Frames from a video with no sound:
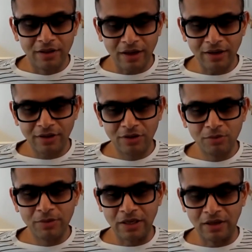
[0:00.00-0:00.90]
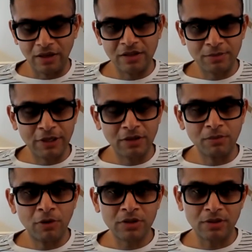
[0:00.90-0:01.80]
that to me is been the
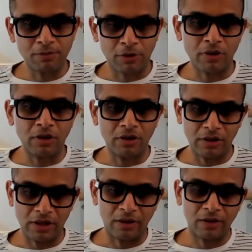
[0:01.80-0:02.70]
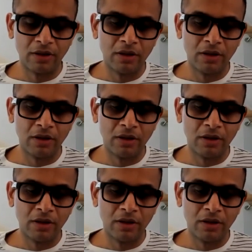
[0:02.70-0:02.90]
most important learning.